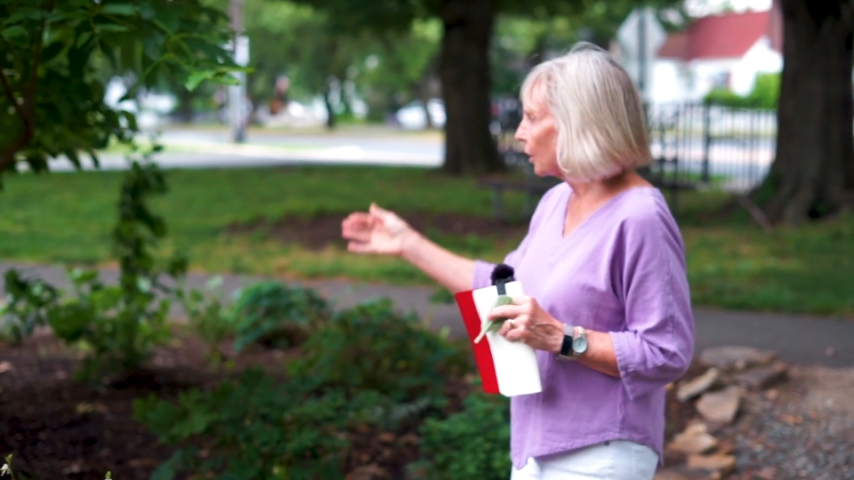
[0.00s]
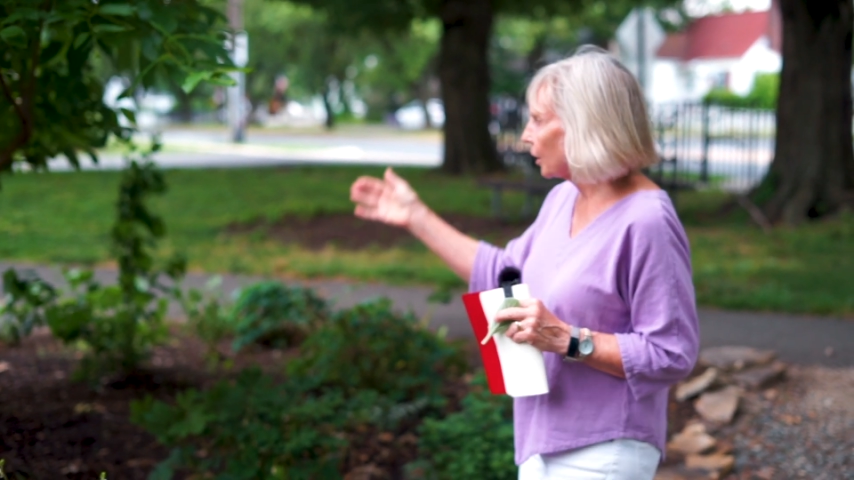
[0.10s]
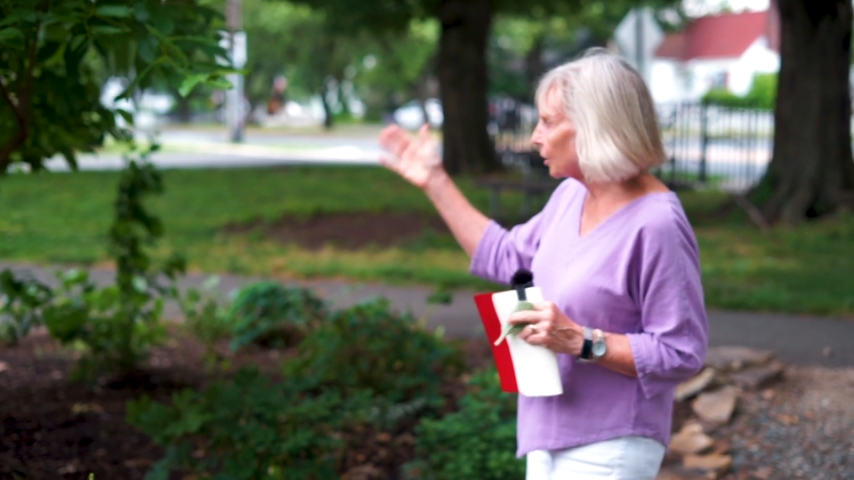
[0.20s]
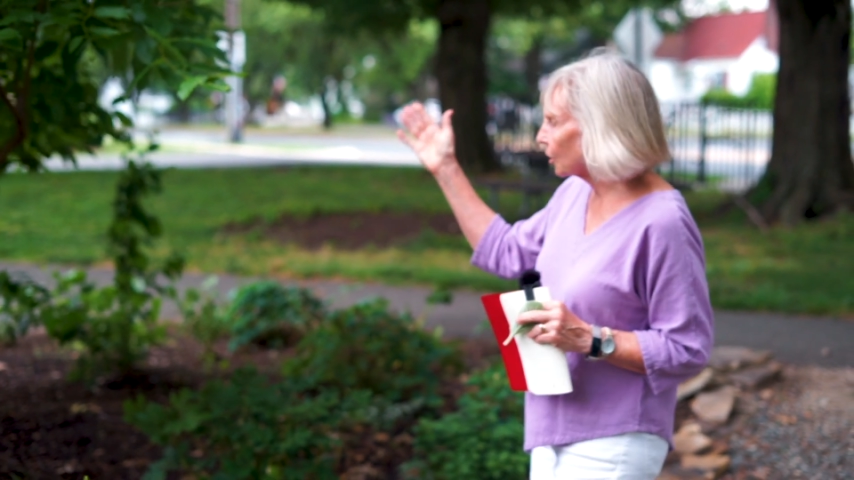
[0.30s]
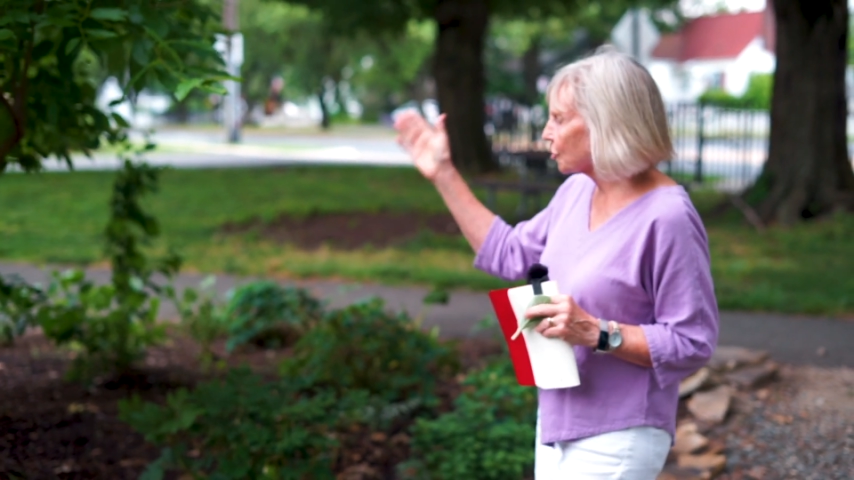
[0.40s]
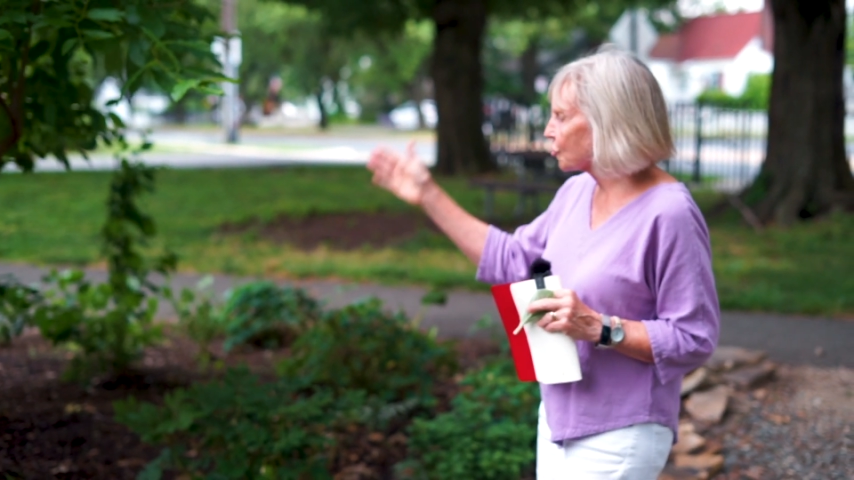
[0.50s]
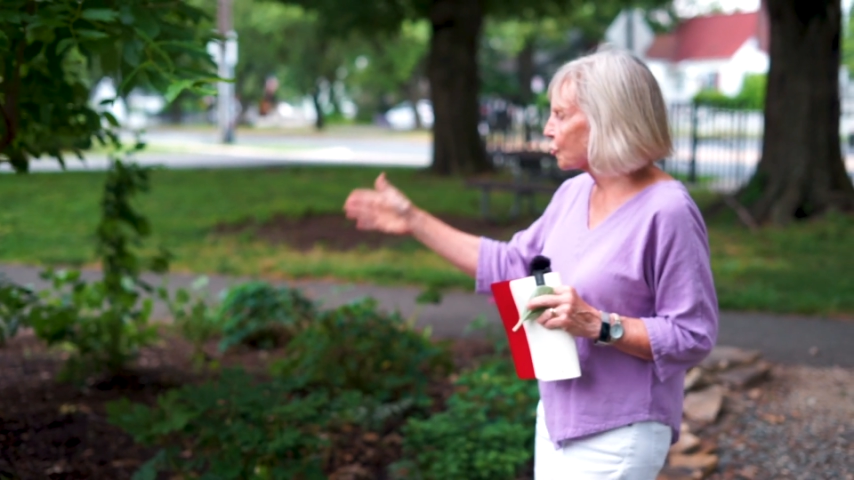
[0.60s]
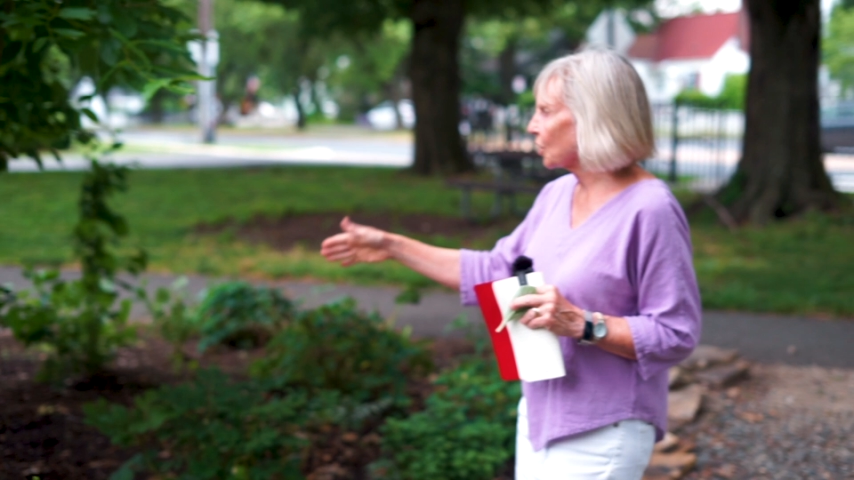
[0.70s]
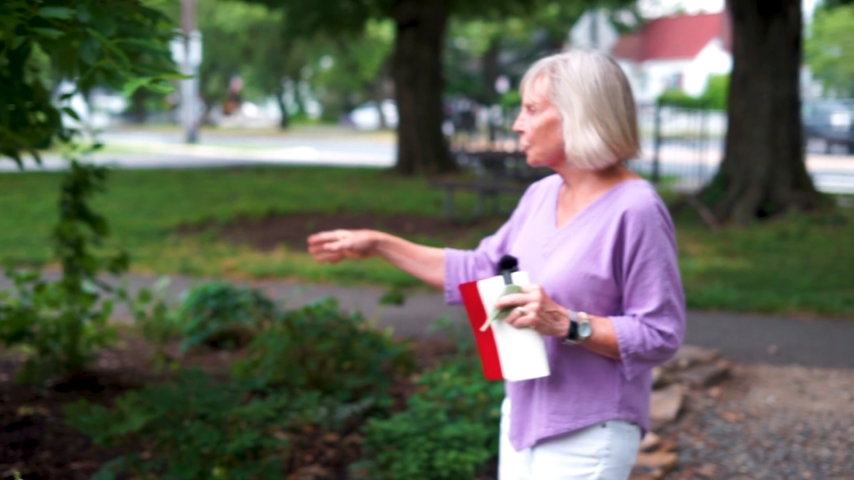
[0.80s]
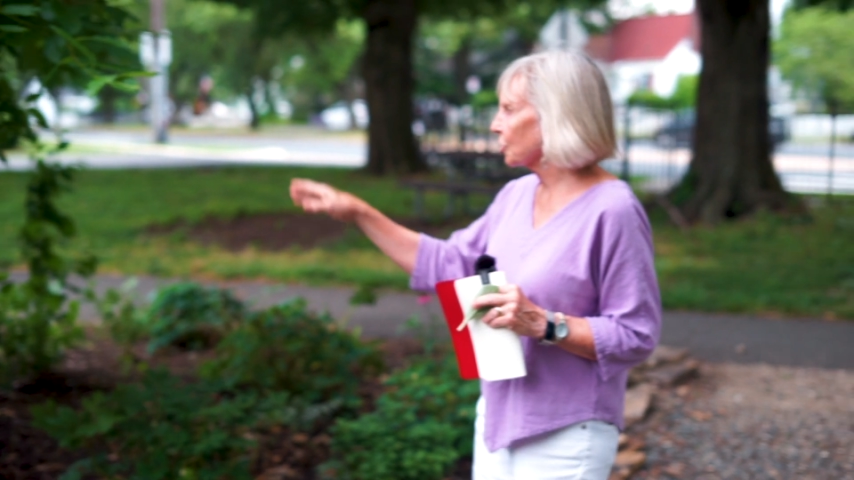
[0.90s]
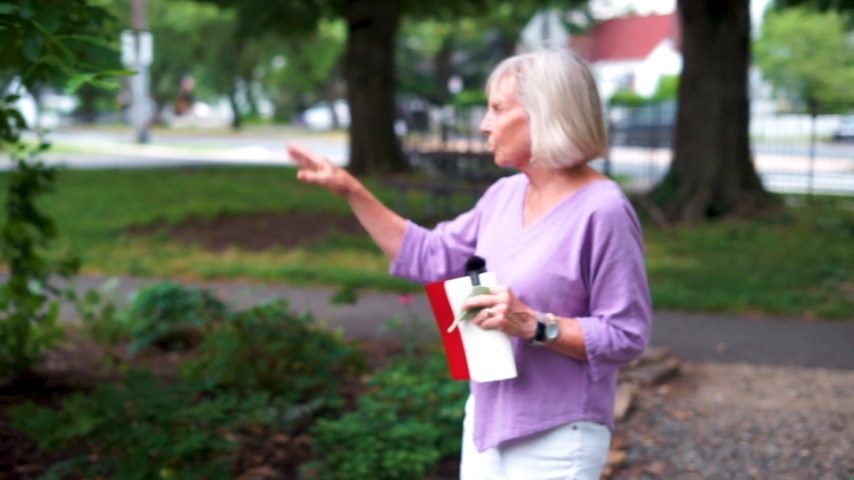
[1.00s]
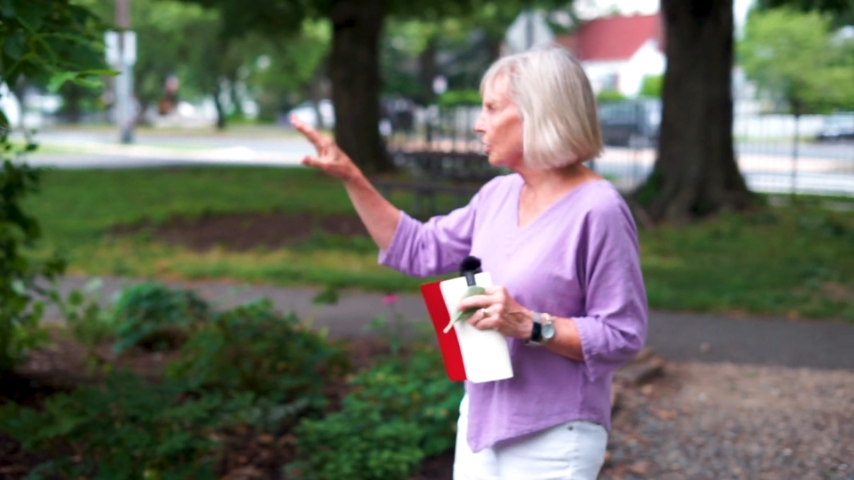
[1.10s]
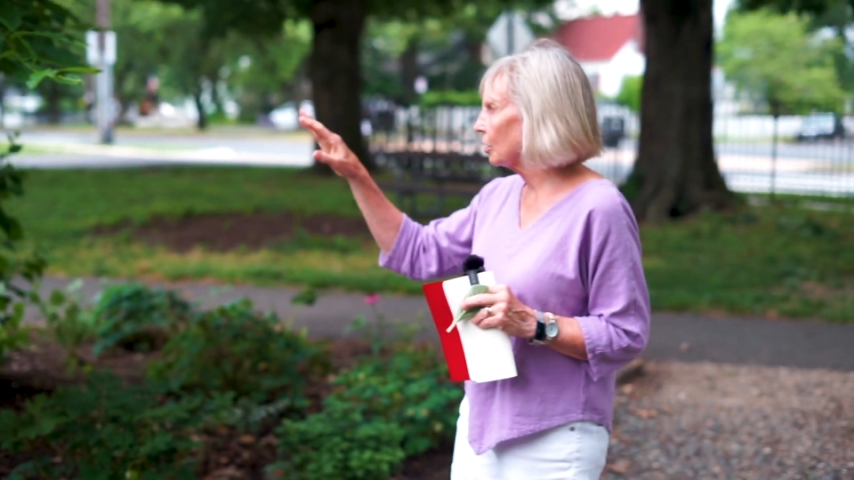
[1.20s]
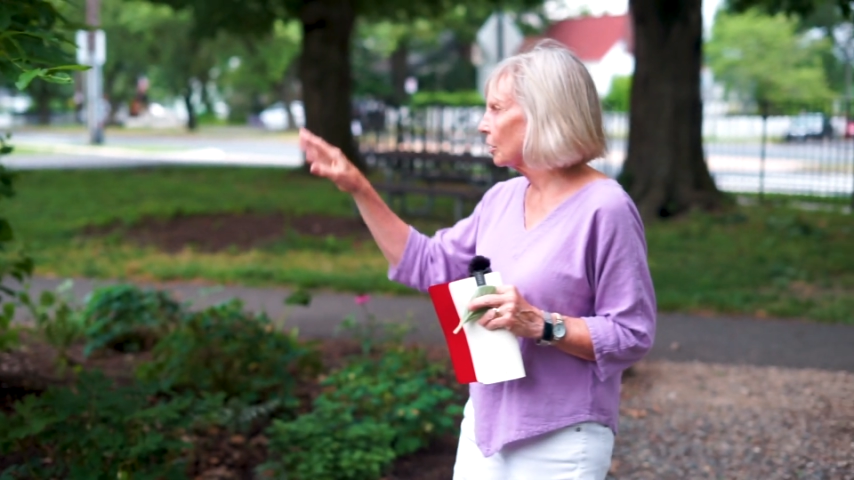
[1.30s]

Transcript: in the structure